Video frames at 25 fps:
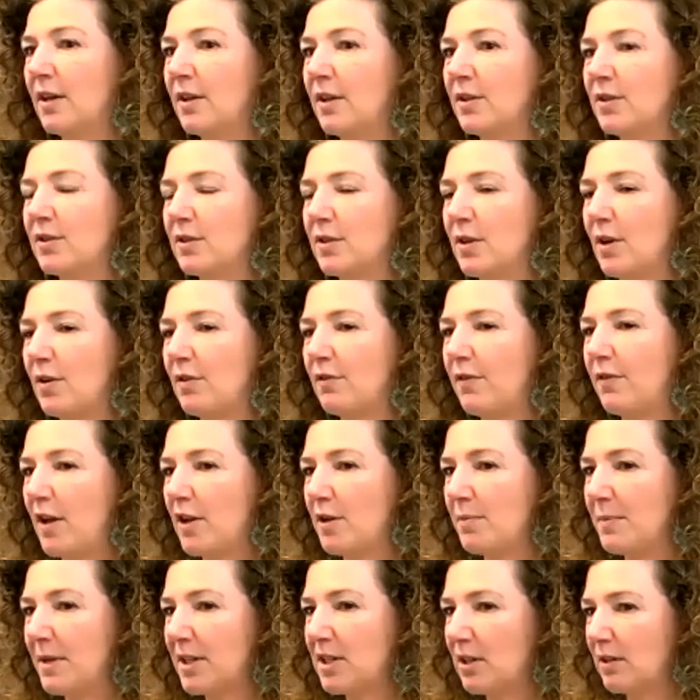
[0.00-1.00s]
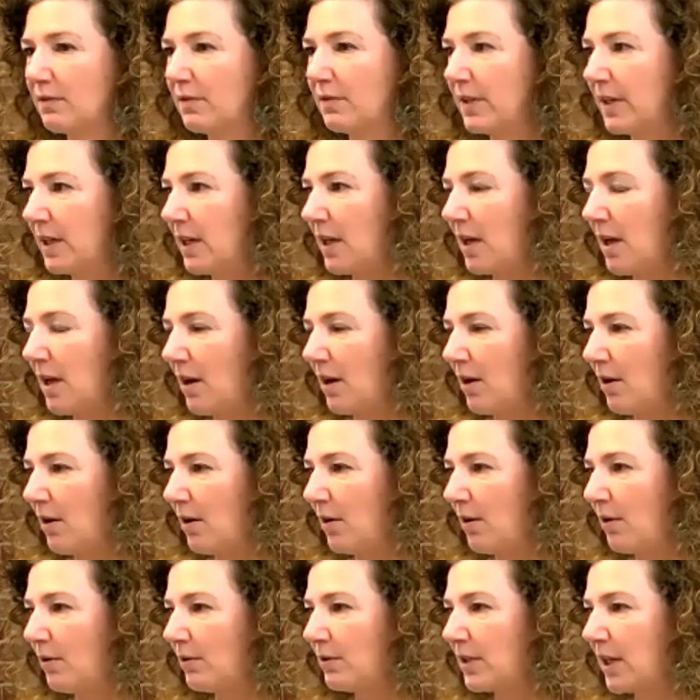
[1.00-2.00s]
So volumetric
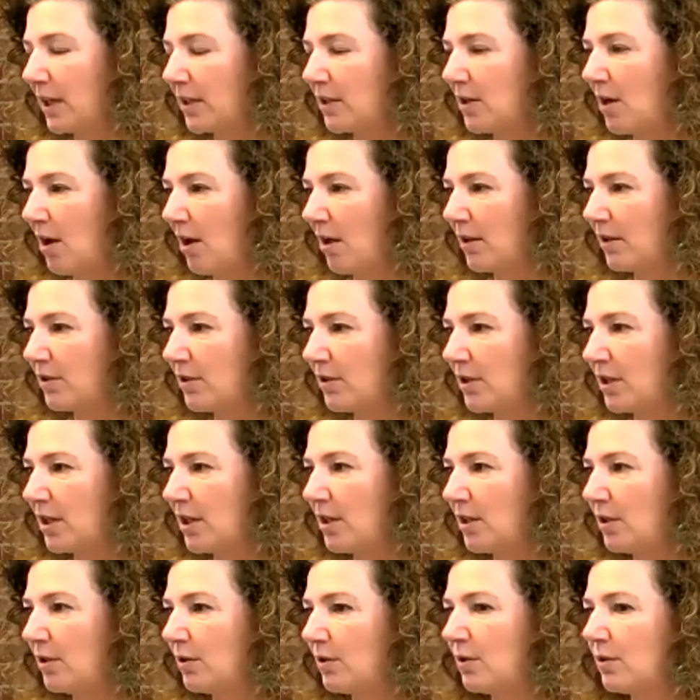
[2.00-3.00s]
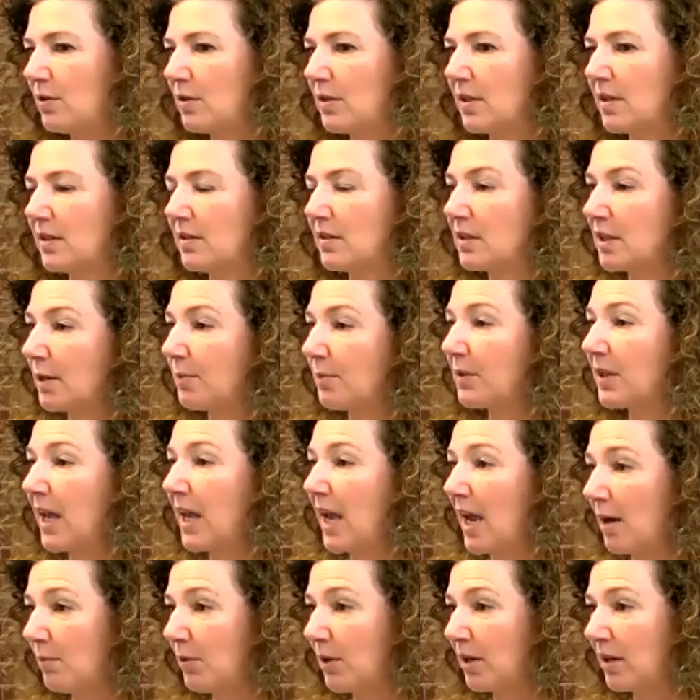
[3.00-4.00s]
video technology uses depth
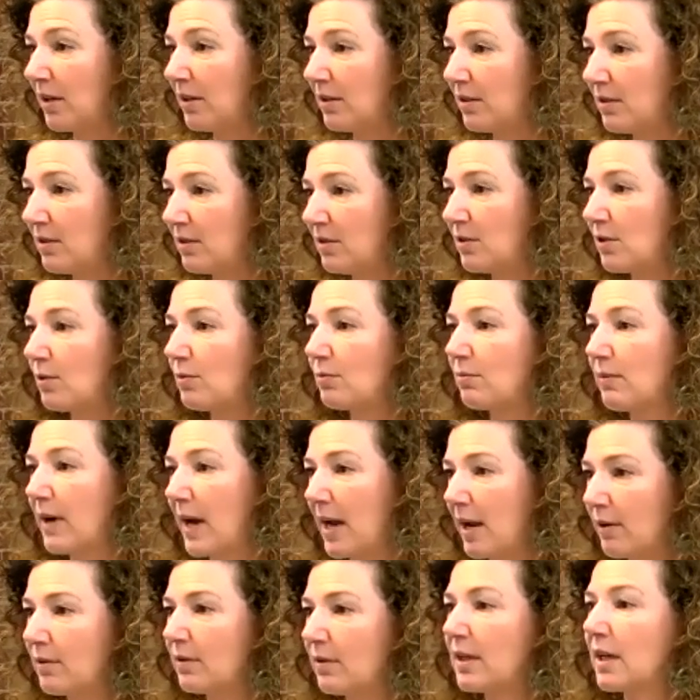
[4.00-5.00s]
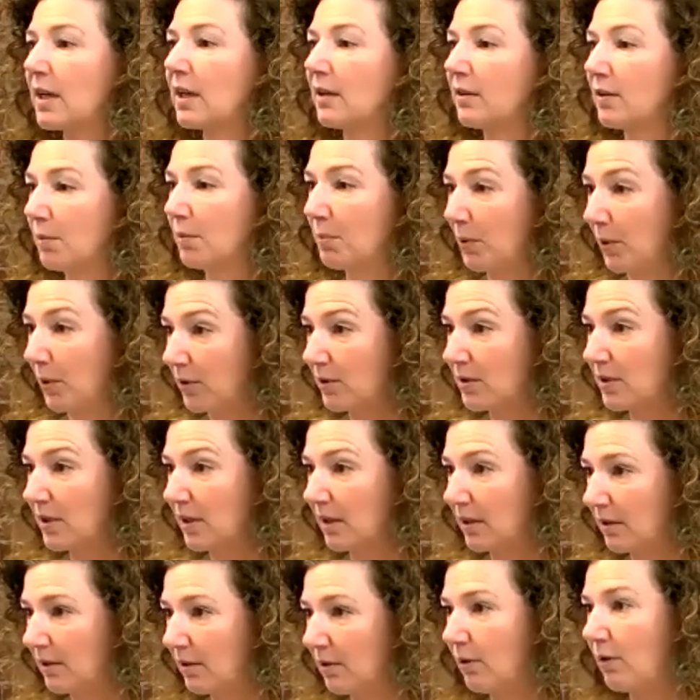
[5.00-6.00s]
cameras surrounding the
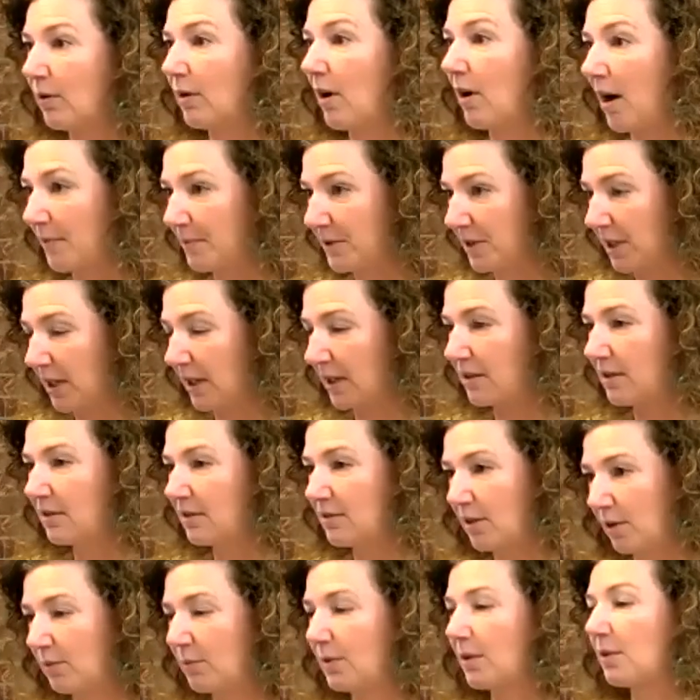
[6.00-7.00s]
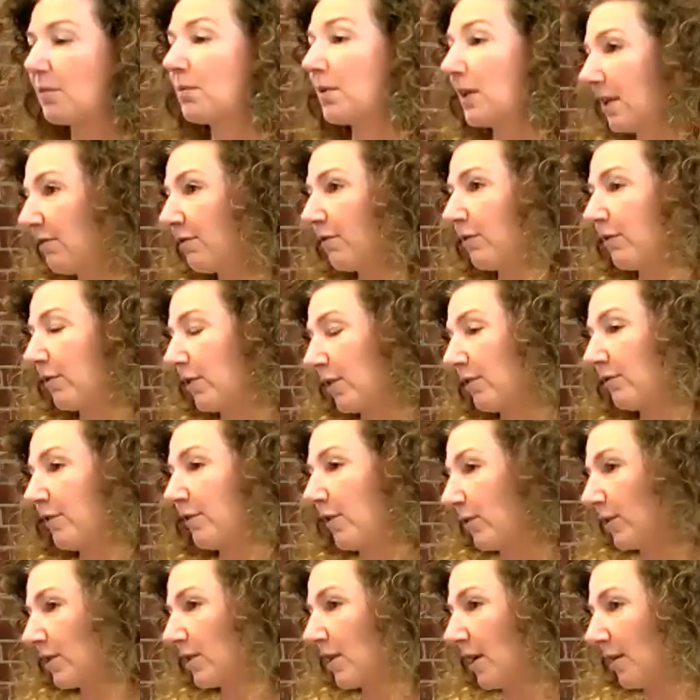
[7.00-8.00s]
person or object. So we're really
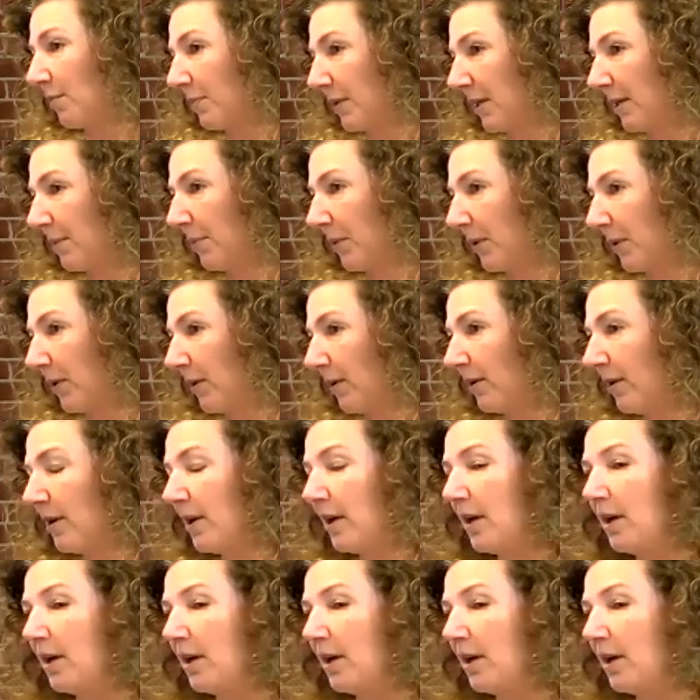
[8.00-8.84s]
focused on people.